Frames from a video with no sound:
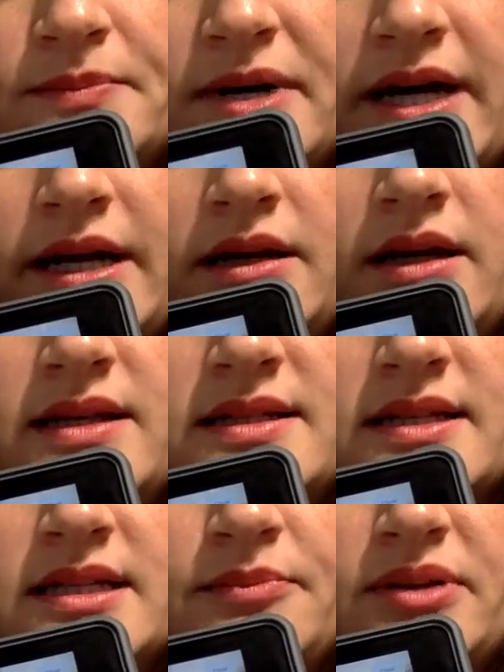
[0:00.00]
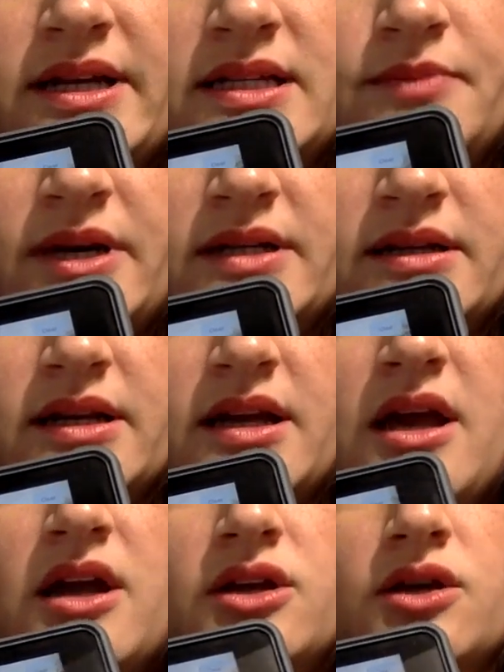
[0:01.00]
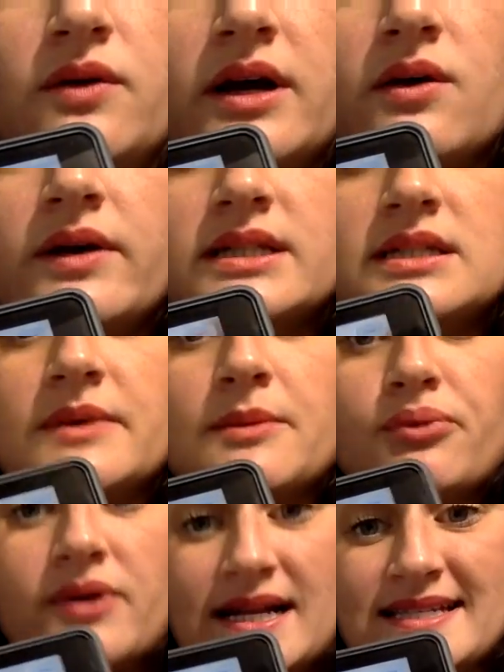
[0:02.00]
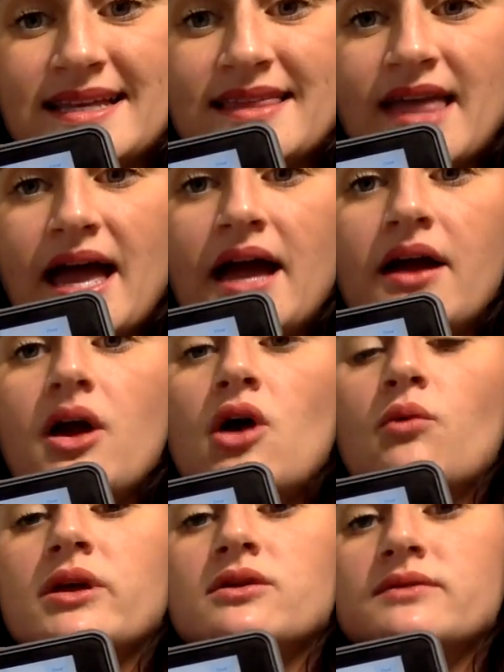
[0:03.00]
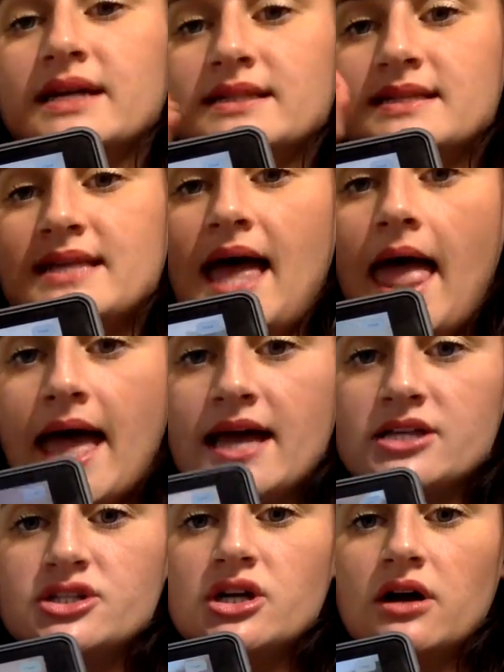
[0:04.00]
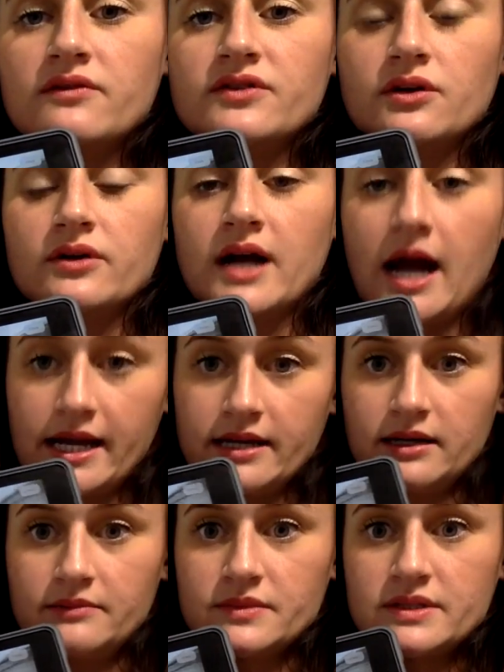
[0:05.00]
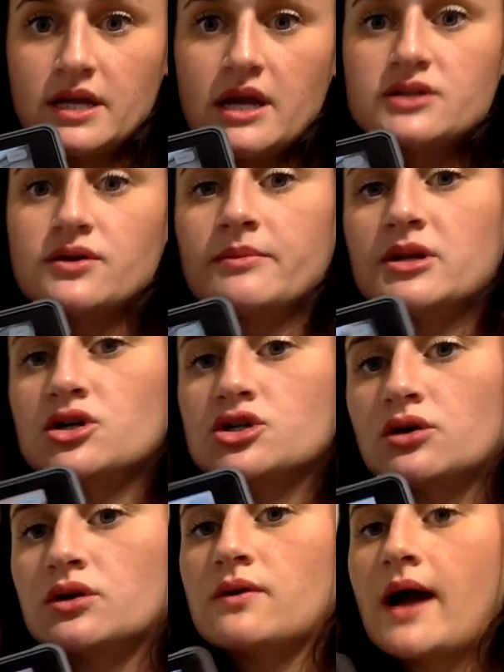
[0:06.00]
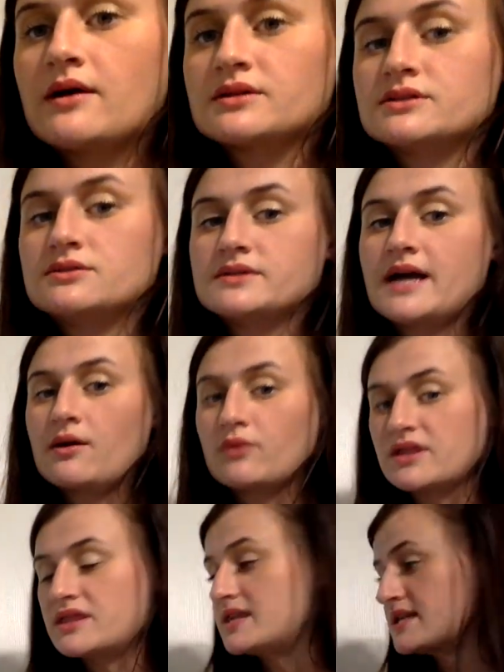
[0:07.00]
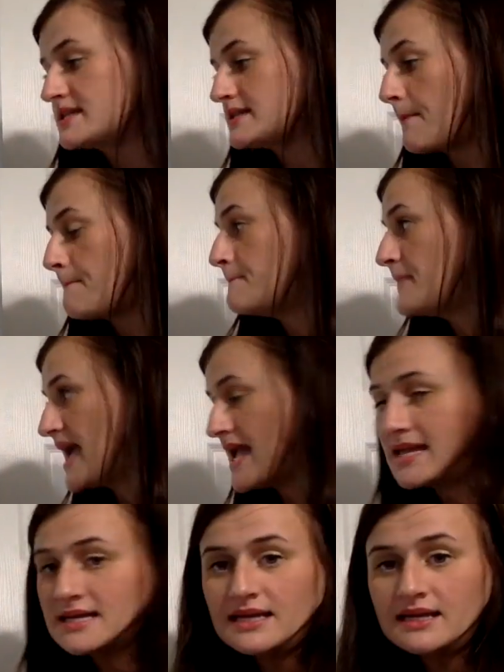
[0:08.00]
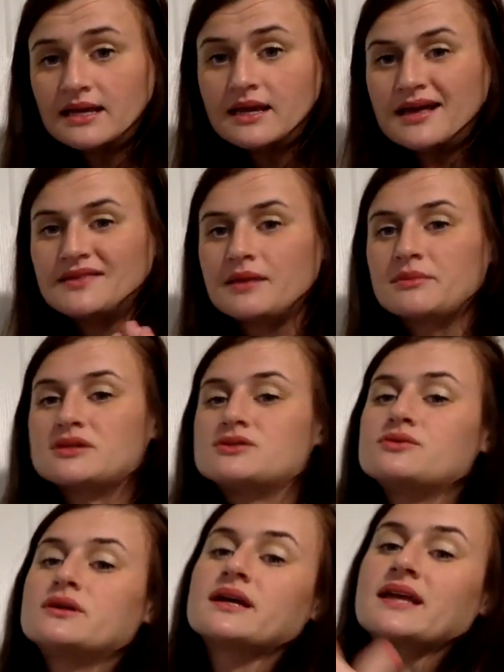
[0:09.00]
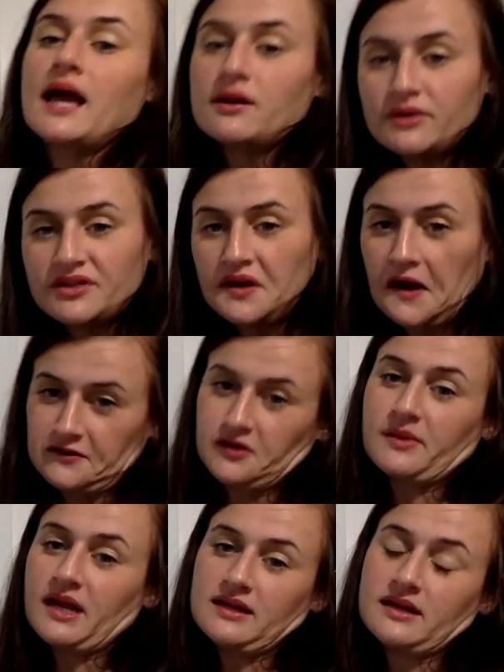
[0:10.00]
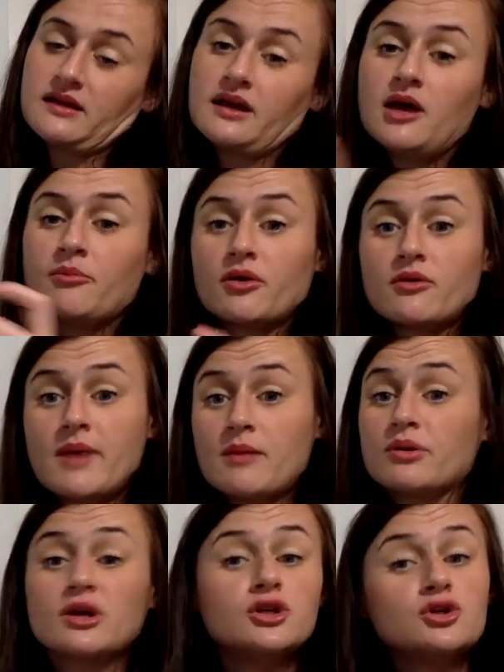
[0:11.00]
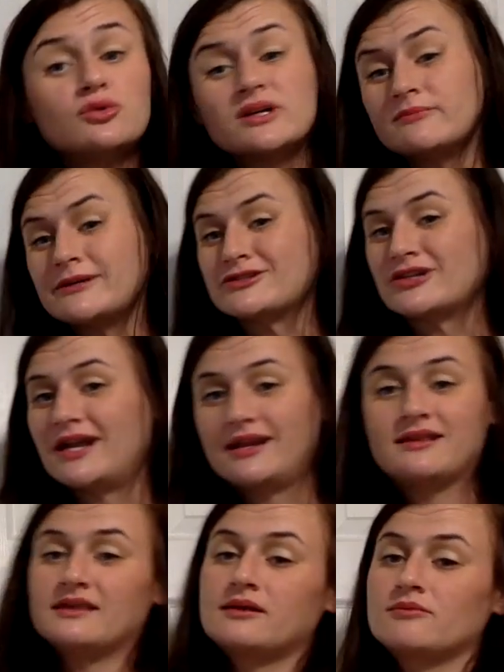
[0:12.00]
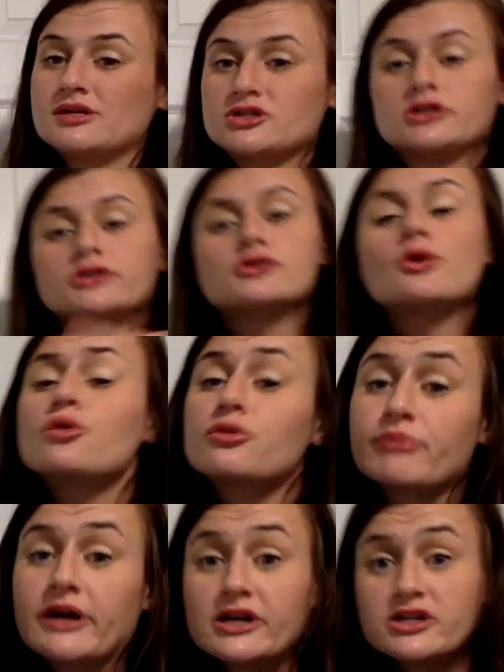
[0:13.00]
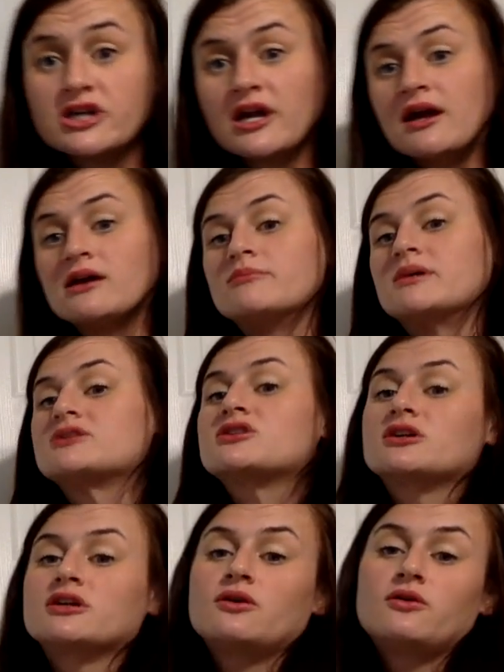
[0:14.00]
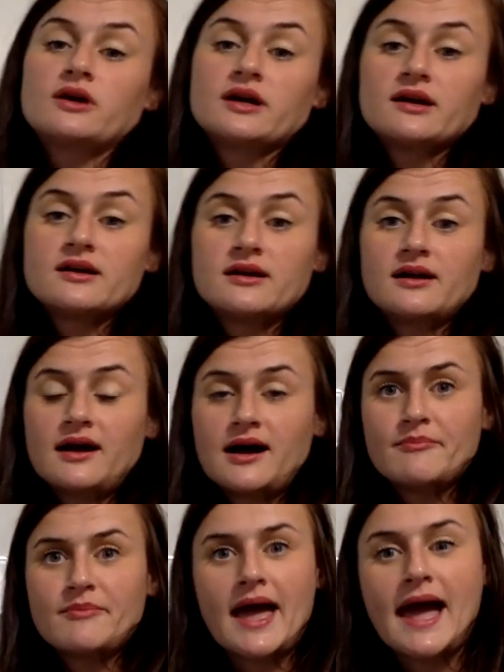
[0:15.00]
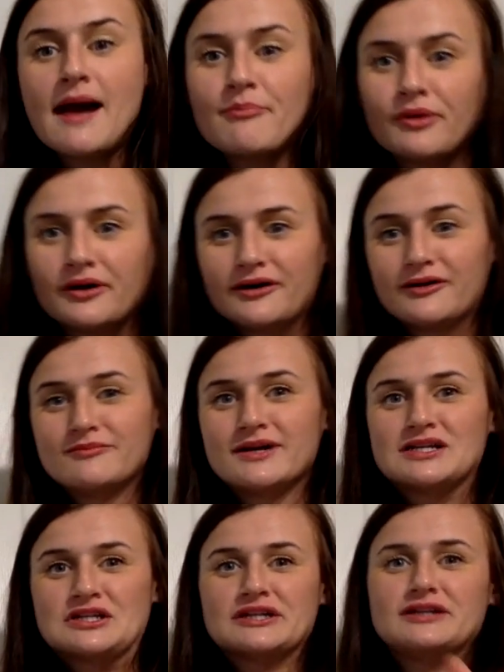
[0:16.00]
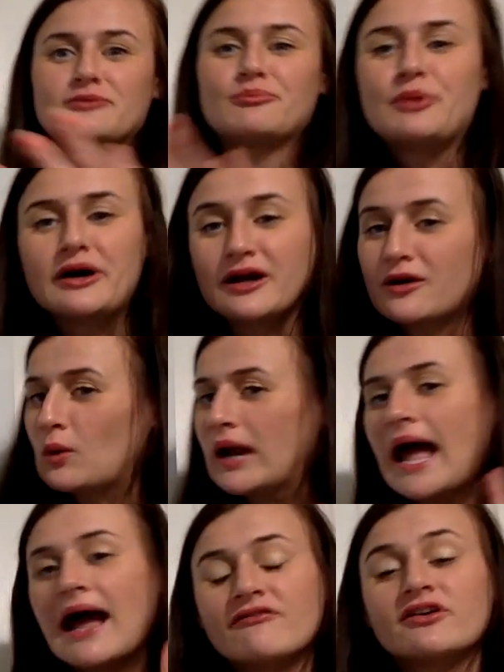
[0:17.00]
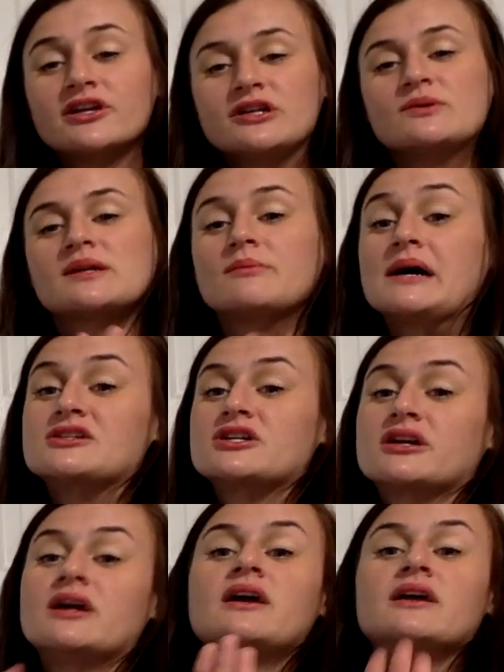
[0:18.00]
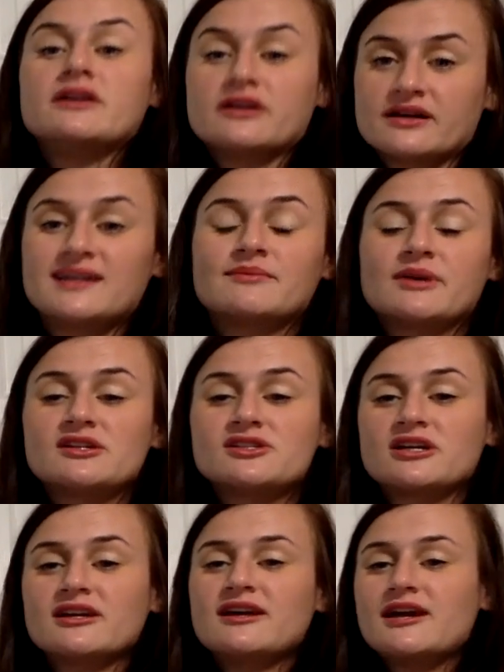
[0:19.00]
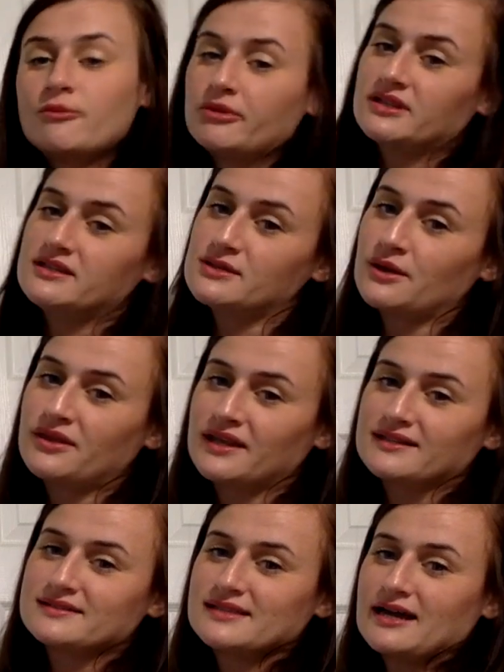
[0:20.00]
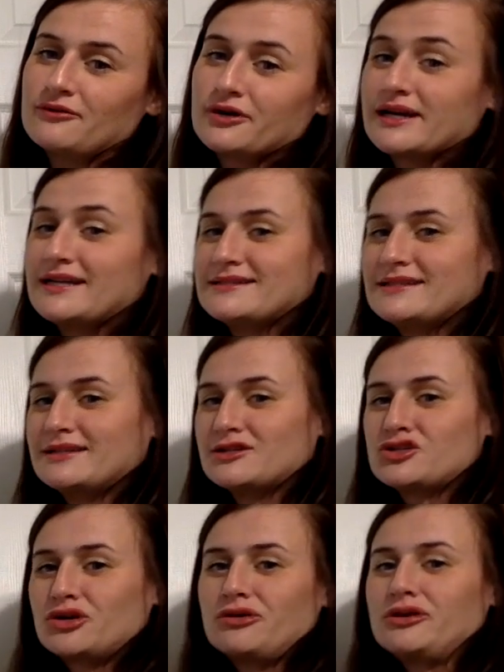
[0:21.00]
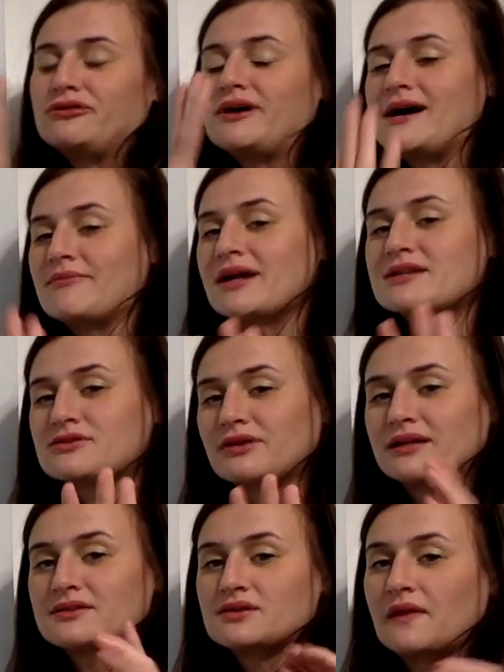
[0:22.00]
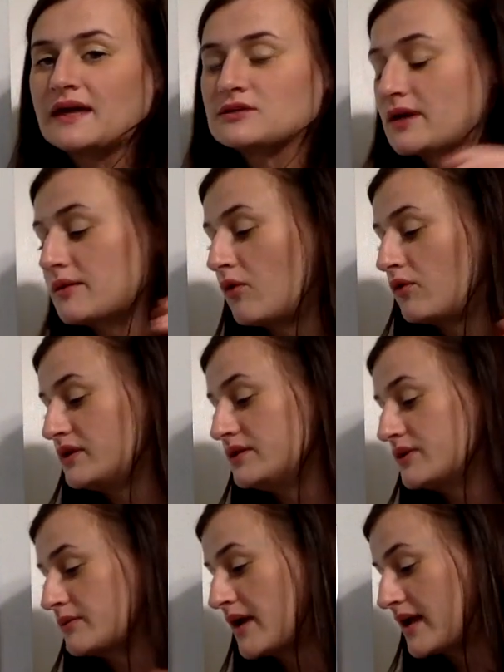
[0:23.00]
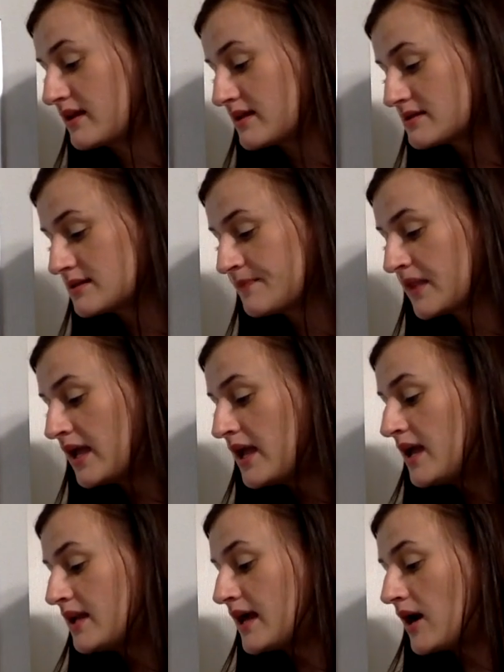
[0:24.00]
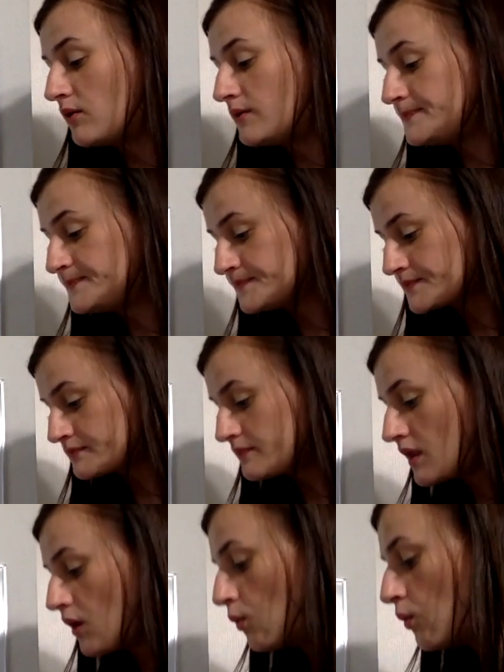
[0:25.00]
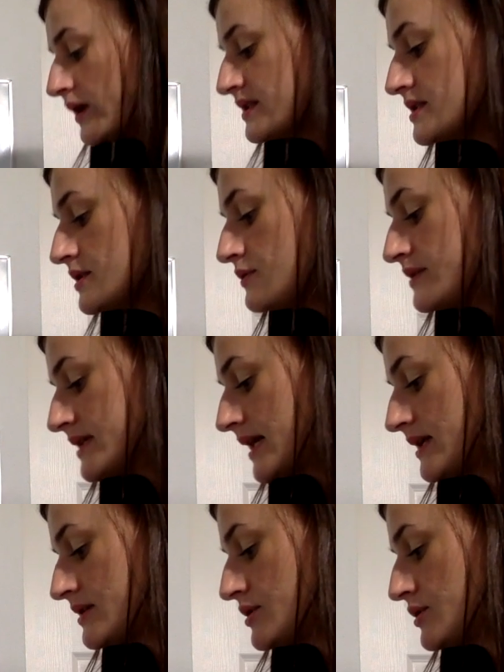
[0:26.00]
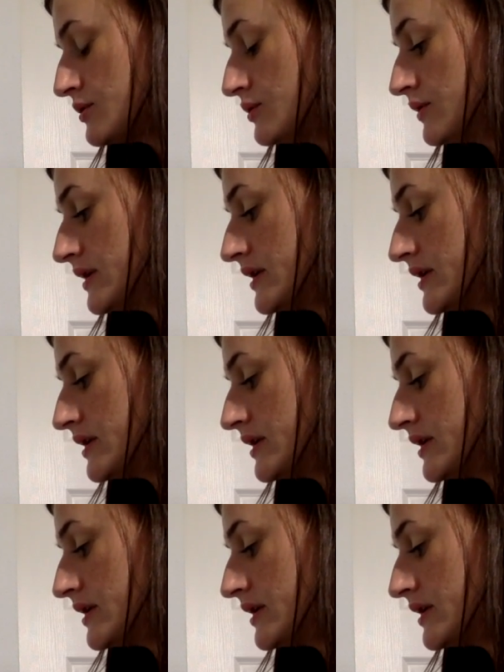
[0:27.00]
button is this plus button. You are going to be pressing that when you get to the edge of your items. So I'm gonna show you how to do that with this magnet, and then I'm gonna do it again with another magnet. But remember, you can measure anything. Measure your toothbrush, measure your apple, measure your book, whatever you wanna measure, you're gonna measure, but these are things that were easy to show you on my screen. So that's why I'm only doing magnets. Now, once you get to